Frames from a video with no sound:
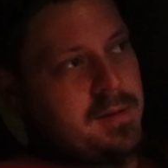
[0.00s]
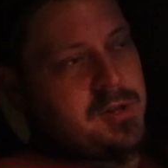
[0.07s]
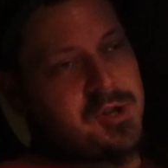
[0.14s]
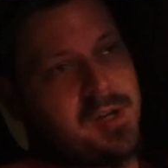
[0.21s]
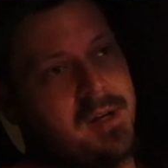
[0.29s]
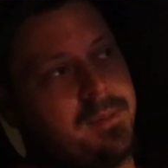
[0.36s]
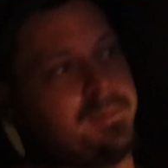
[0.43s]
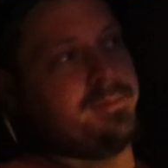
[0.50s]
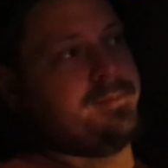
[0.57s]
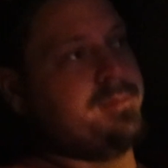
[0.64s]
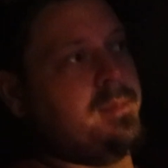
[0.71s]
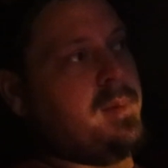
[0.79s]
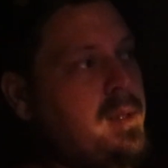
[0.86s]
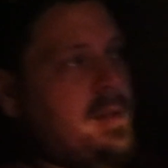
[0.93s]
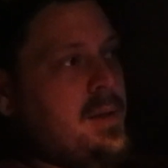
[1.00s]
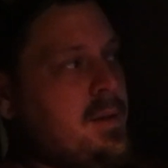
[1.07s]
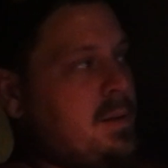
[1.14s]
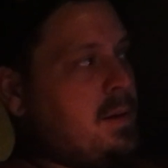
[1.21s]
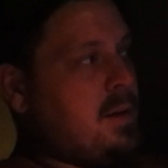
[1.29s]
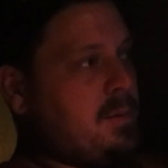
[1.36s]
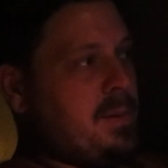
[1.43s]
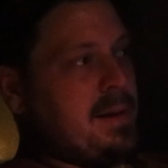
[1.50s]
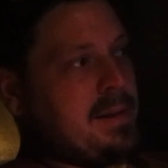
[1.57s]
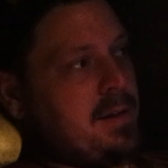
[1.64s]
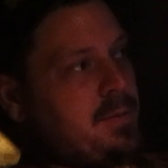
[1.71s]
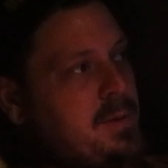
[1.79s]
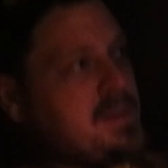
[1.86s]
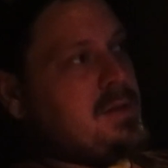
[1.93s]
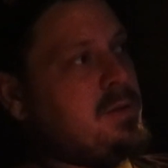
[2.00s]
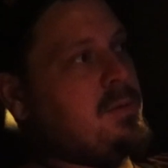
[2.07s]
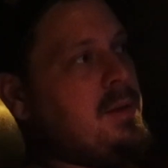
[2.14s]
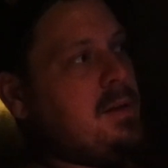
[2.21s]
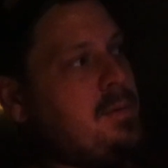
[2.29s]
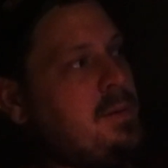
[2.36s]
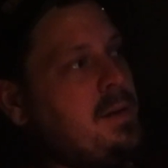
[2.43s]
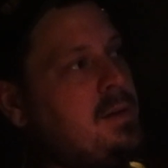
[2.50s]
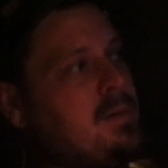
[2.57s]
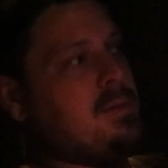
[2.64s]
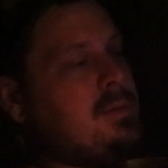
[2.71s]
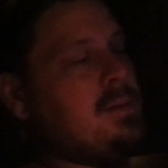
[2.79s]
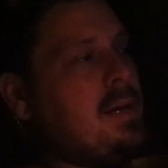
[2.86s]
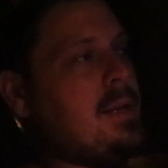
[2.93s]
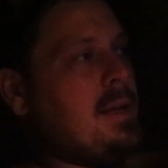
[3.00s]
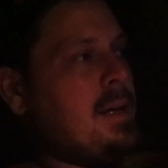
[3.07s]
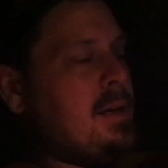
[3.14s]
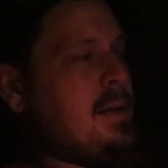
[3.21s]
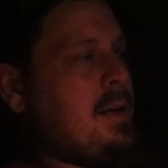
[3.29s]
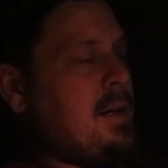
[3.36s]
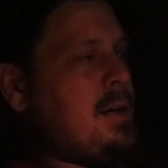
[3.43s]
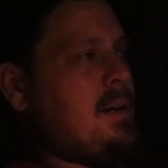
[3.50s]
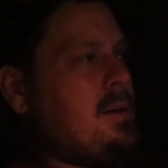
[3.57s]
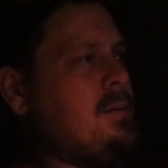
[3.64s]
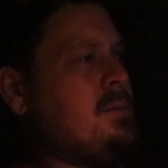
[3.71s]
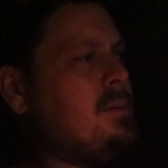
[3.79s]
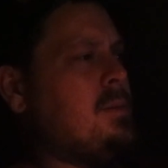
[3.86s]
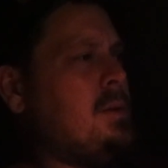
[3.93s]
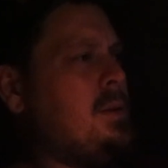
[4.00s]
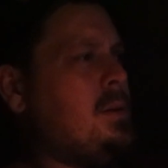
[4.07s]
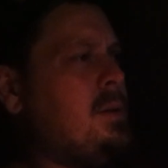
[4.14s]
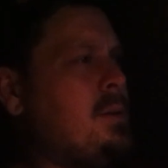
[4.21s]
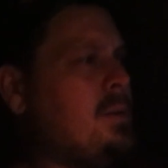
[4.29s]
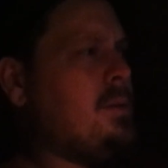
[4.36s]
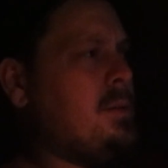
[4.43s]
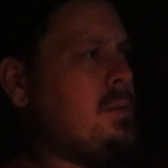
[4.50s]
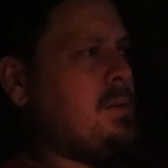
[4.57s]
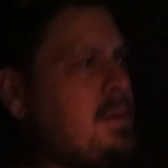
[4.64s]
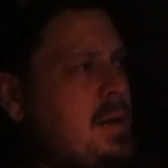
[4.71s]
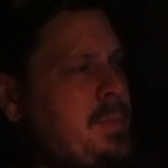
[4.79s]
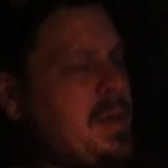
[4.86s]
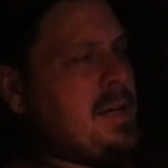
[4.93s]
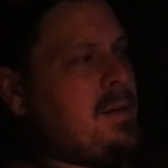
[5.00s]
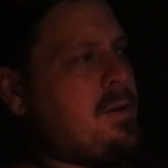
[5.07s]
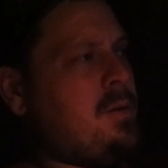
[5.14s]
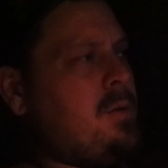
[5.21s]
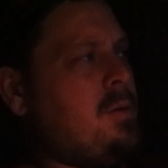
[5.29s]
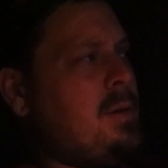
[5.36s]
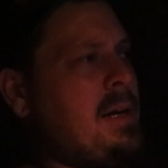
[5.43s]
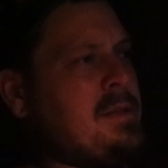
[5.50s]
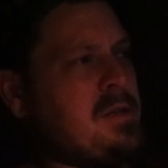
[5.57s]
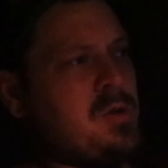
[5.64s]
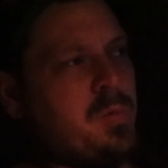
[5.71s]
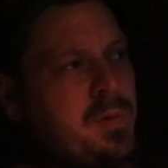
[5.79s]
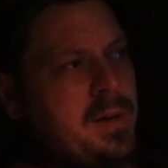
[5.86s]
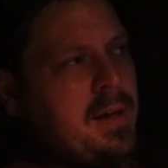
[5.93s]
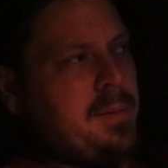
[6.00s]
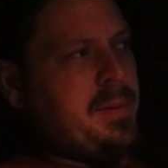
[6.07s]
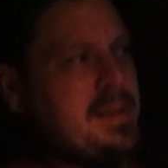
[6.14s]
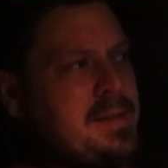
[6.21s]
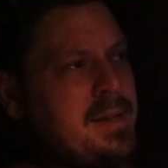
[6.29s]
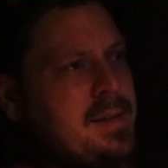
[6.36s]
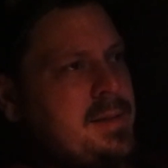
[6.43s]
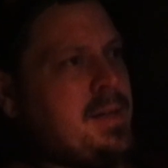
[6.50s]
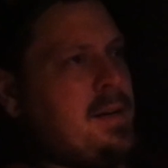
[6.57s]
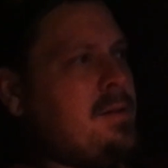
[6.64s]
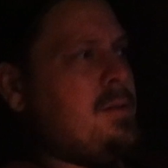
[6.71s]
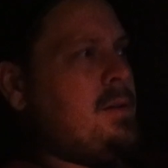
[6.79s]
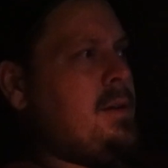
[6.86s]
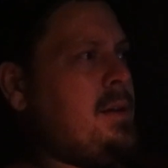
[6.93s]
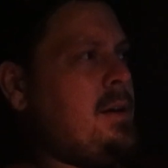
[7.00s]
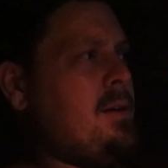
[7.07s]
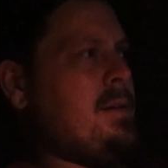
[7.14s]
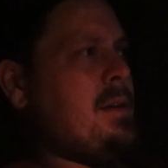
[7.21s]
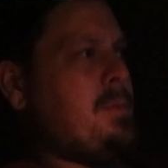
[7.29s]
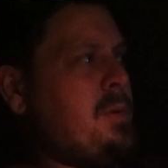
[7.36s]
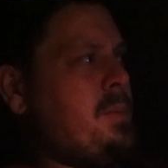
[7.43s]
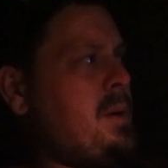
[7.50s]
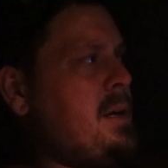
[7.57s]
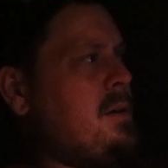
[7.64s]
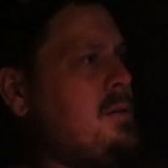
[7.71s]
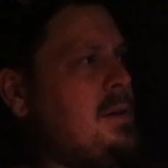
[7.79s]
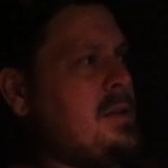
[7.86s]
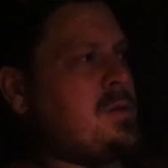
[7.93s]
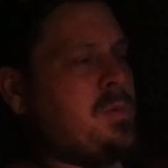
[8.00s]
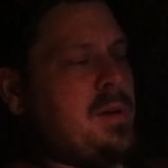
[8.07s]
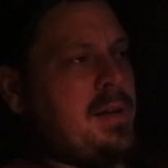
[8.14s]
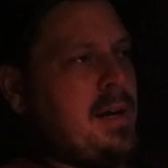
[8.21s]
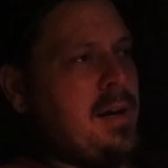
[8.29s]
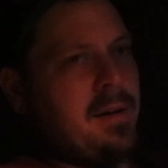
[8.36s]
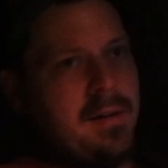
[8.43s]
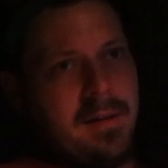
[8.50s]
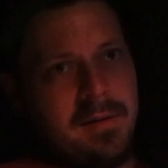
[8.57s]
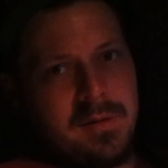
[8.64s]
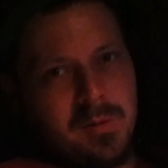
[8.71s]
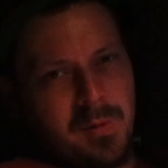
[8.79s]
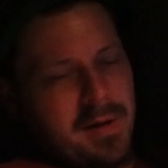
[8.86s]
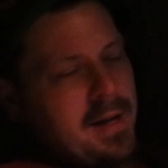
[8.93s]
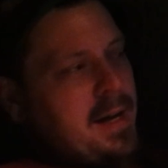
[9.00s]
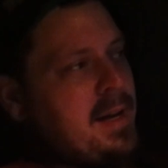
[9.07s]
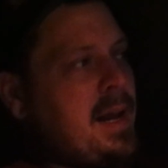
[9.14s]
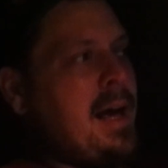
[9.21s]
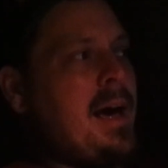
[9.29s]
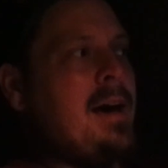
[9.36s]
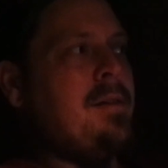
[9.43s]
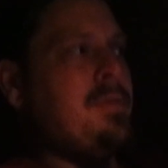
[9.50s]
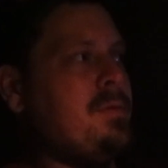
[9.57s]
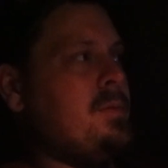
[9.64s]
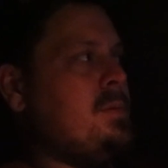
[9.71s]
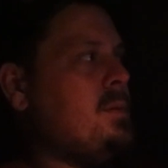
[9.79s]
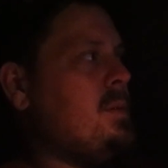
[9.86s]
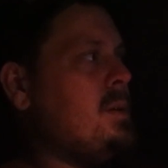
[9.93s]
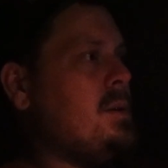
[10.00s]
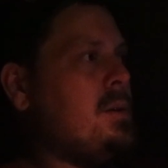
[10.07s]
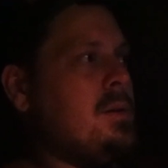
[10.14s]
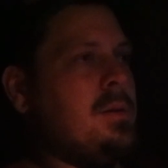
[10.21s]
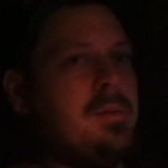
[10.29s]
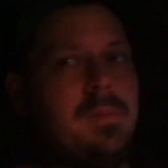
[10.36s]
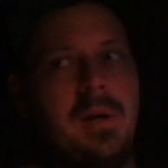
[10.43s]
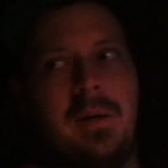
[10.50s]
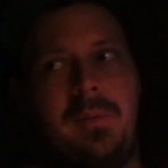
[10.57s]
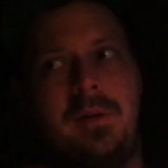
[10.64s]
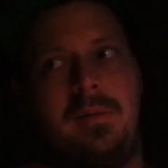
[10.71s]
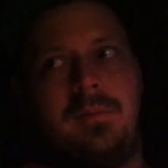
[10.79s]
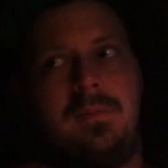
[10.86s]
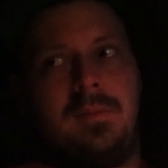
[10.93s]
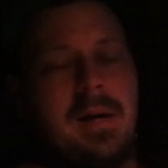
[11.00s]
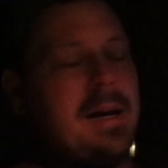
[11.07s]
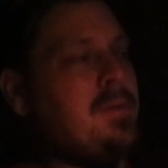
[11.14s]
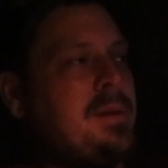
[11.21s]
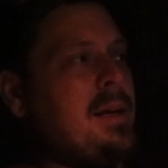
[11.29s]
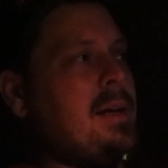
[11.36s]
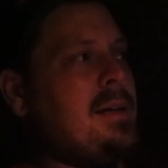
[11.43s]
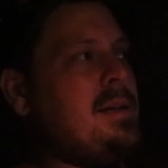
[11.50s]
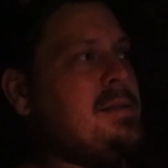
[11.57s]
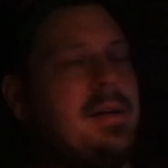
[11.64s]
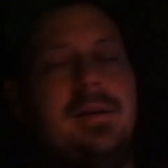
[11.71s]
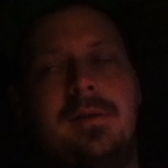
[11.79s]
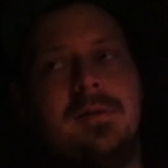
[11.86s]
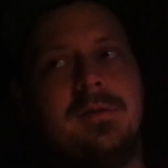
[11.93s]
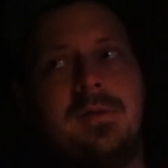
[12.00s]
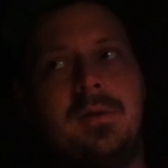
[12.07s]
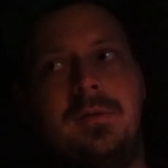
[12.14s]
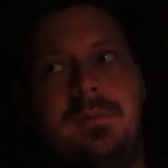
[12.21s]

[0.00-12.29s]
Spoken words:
It's cheap. We have to get it retuned anyway, and then I might go. It has a 28 by 10 tire on it now. I think we might go like 29 and a half, maybe. I don't think it needs gears, dude.